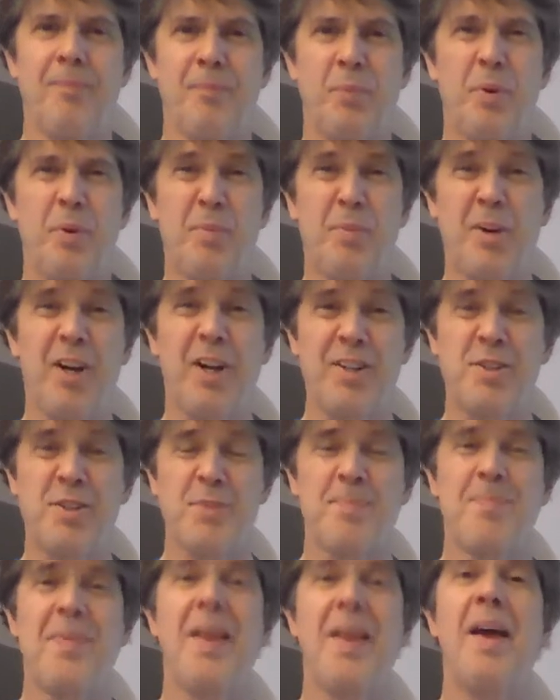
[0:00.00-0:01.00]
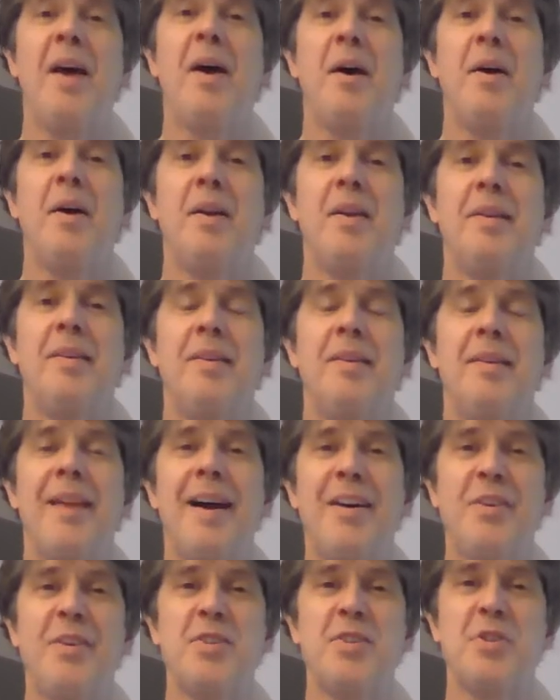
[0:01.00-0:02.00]
Pretty much.
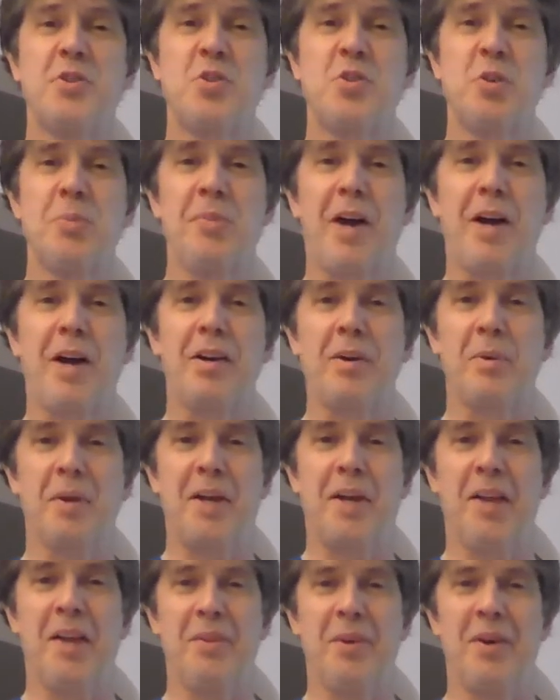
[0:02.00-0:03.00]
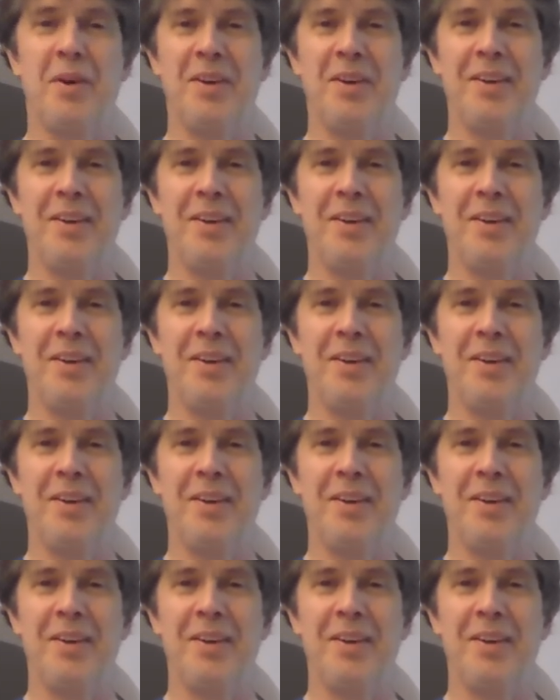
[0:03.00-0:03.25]
Now listen to them not go together.